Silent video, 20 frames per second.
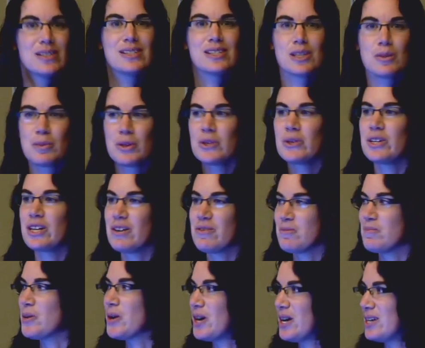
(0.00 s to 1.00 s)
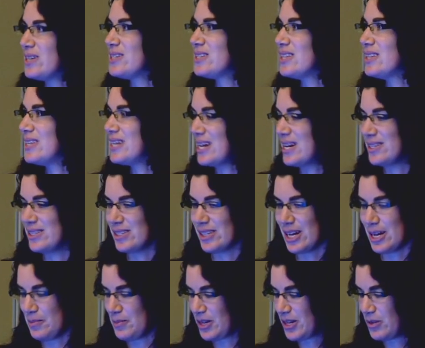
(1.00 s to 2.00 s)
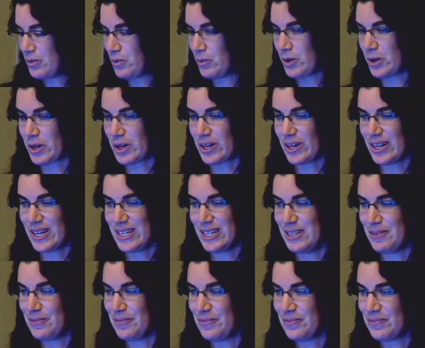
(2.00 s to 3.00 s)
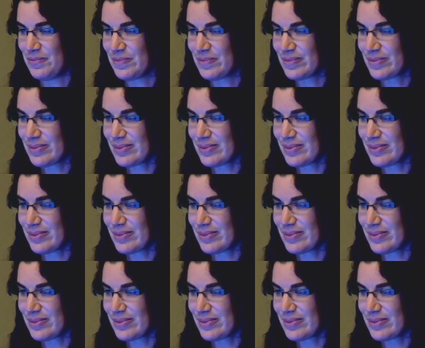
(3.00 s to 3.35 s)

but it's a similar enough bond that the enzyme can work on it.